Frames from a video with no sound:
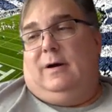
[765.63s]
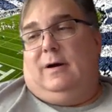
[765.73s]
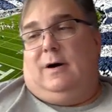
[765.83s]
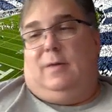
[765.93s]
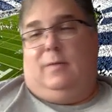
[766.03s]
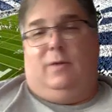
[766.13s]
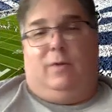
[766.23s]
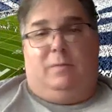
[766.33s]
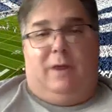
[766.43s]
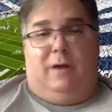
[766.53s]
Um, and
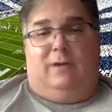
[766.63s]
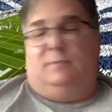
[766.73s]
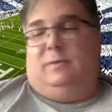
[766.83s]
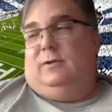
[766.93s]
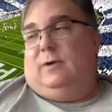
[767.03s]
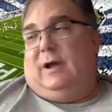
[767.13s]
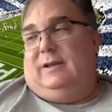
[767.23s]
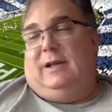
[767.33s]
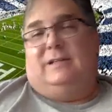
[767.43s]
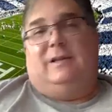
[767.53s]
what Maryland's been through, I
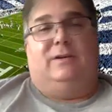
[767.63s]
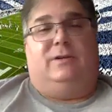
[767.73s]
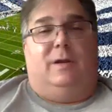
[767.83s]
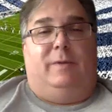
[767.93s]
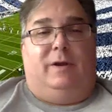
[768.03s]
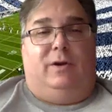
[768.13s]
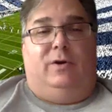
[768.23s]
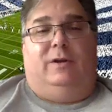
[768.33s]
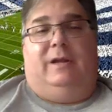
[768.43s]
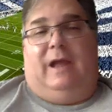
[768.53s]
think it's actually going to be a
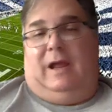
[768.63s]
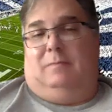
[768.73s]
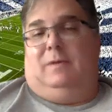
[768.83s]
good game.